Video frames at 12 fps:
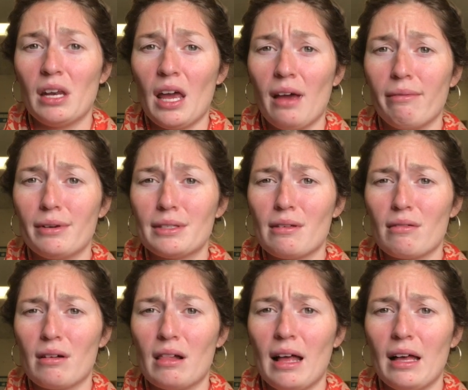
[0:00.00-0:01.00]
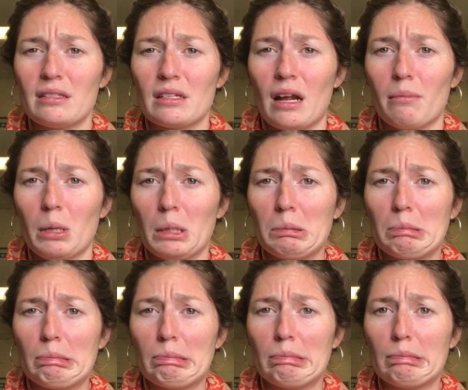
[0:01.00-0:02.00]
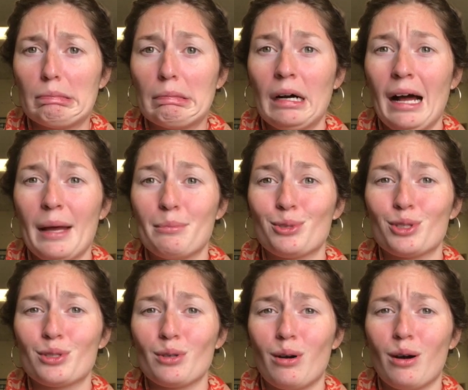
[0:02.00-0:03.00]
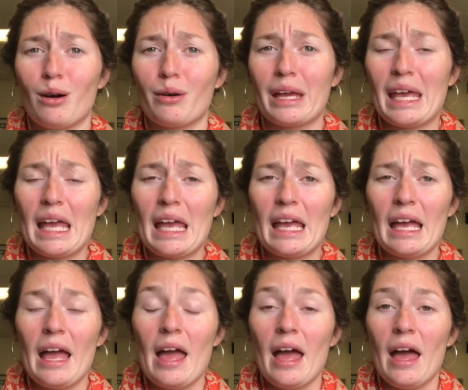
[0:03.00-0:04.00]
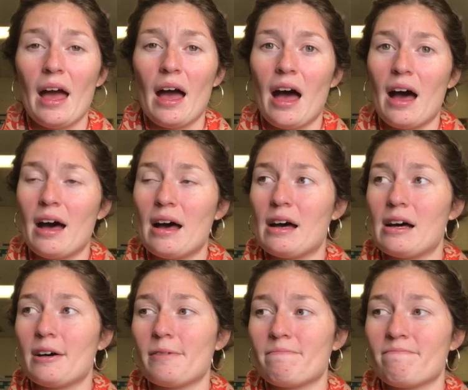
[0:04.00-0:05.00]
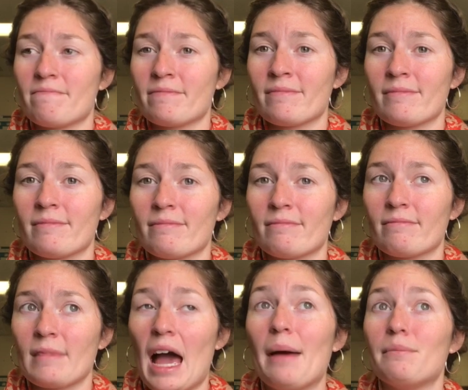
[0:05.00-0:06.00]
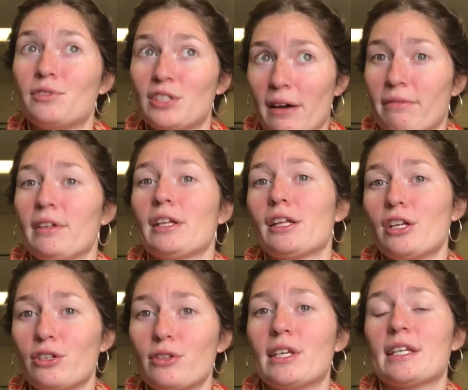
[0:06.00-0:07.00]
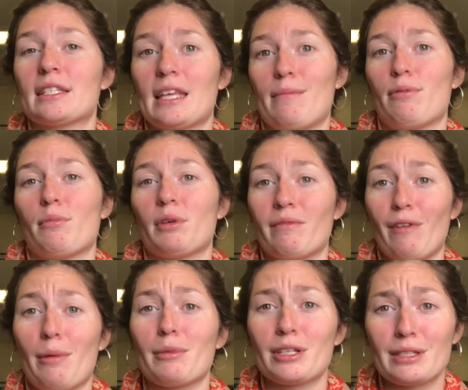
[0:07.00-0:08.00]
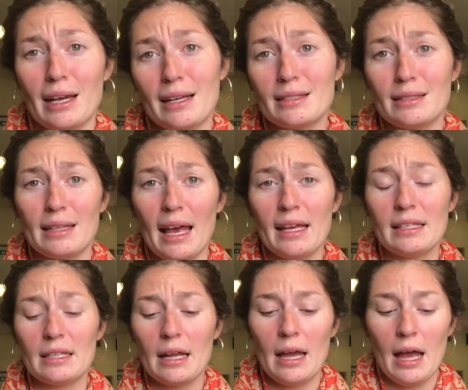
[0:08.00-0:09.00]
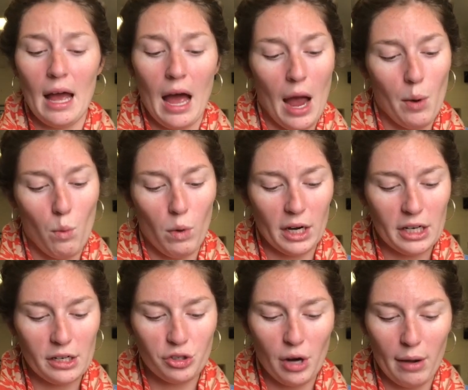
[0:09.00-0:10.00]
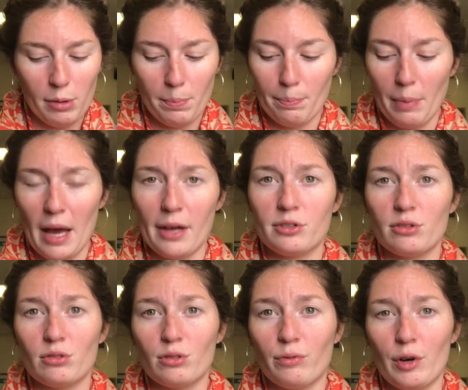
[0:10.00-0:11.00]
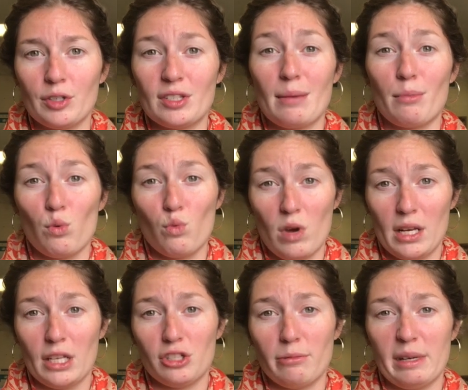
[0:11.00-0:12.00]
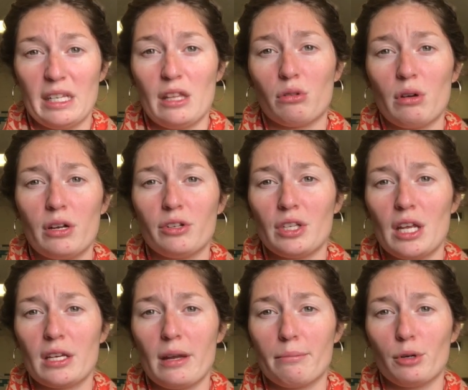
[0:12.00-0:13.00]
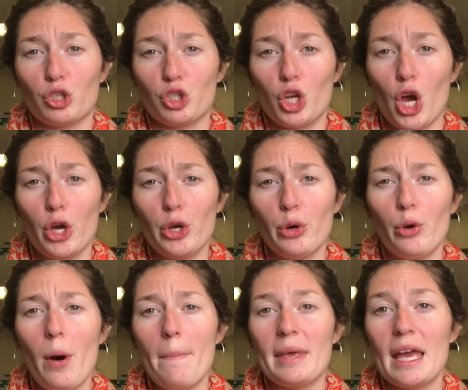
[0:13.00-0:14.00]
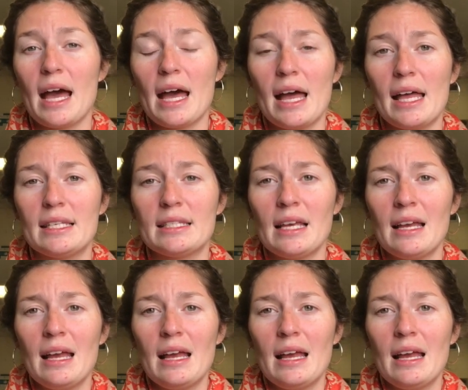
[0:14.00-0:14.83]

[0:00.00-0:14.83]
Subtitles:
in every single class today. I'm like, oh, I'm sorry. I'm definitely going to do the escape room with environmental science next. I wanted to try it with bio students first, number 1, because they're my 10th graders, and number 2, because